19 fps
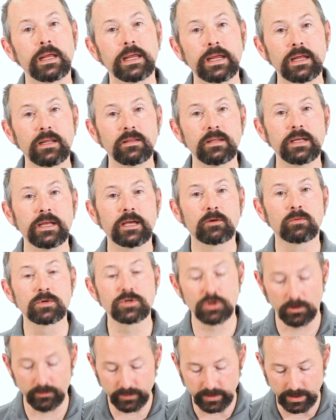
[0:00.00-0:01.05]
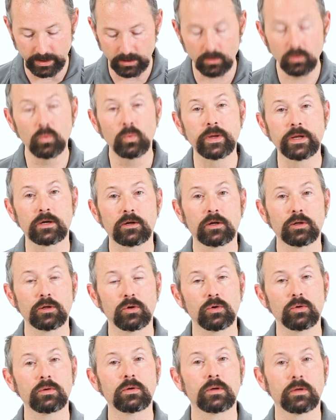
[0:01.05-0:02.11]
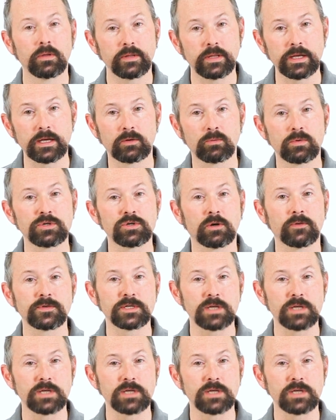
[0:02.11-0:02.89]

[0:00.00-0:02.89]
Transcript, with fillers: In the inRESERVE kit, we include the inRESERVE